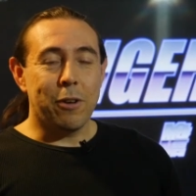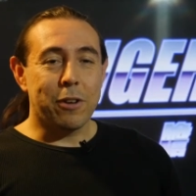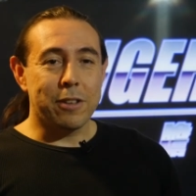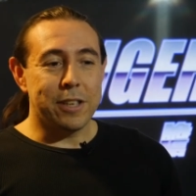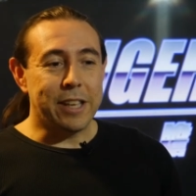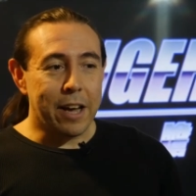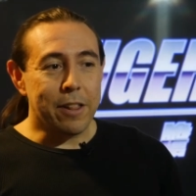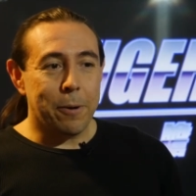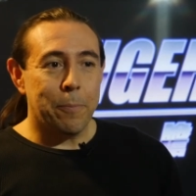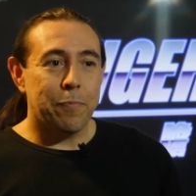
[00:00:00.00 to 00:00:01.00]
know,
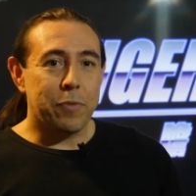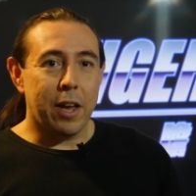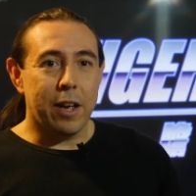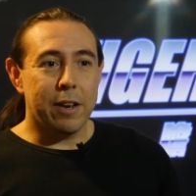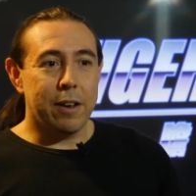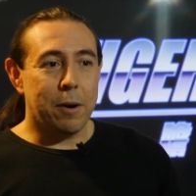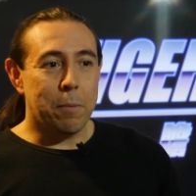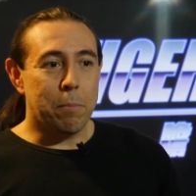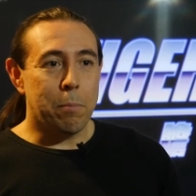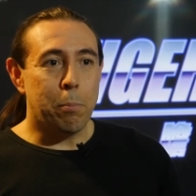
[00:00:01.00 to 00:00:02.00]
together,
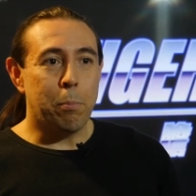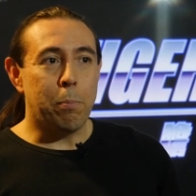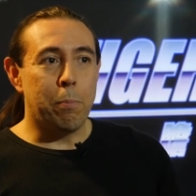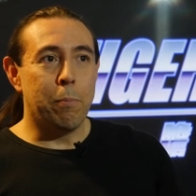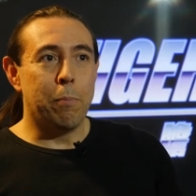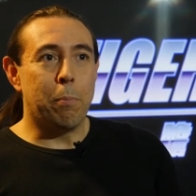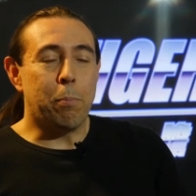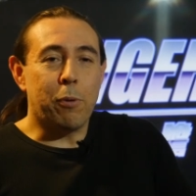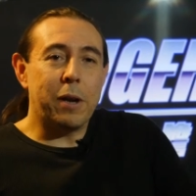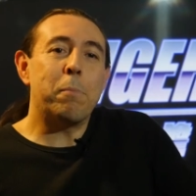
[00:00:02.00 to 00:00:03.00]
and
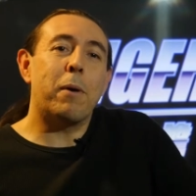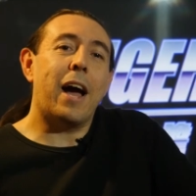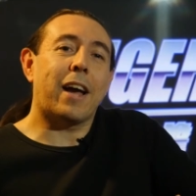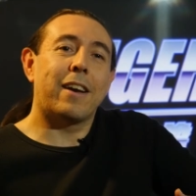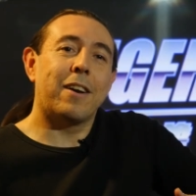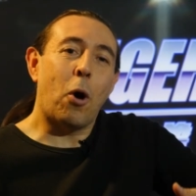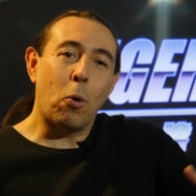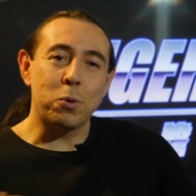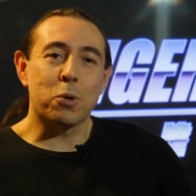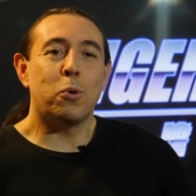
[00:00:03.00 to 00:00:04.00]
bring back
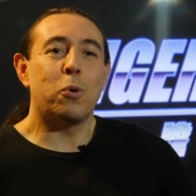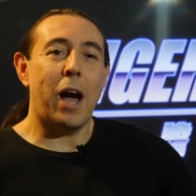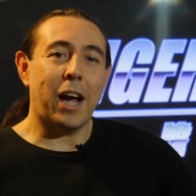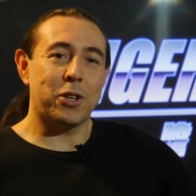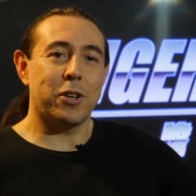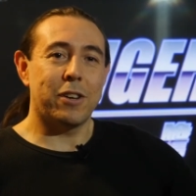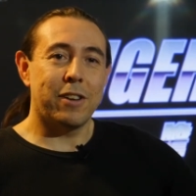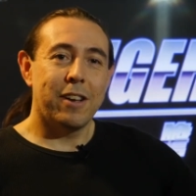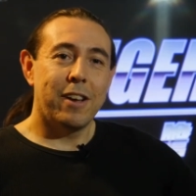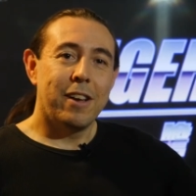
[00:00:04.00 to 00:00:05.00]
old school action,
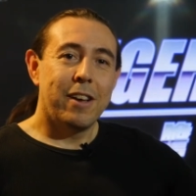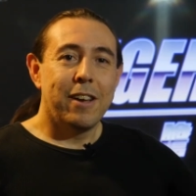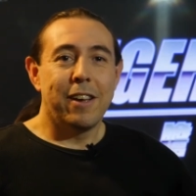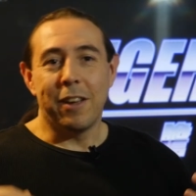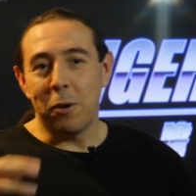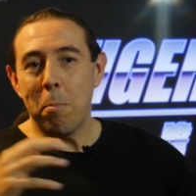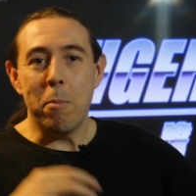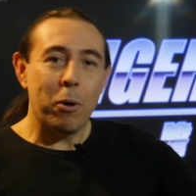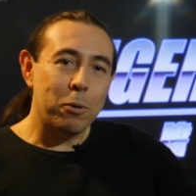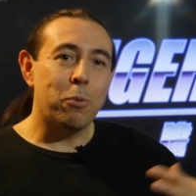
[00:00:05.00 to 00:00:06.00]
you know,
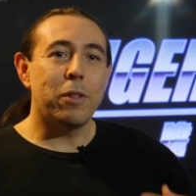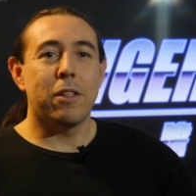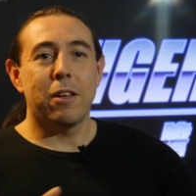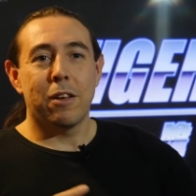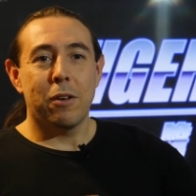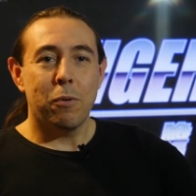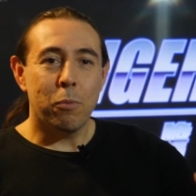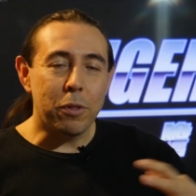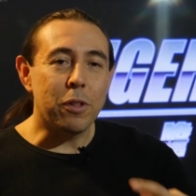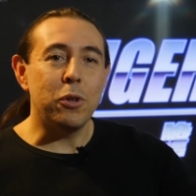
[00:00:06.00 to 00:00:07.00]
meld with the
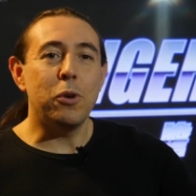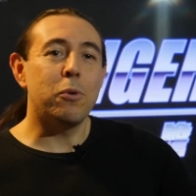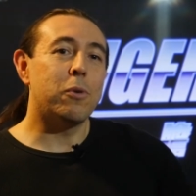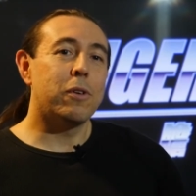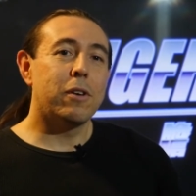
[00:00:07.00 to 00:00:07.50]
new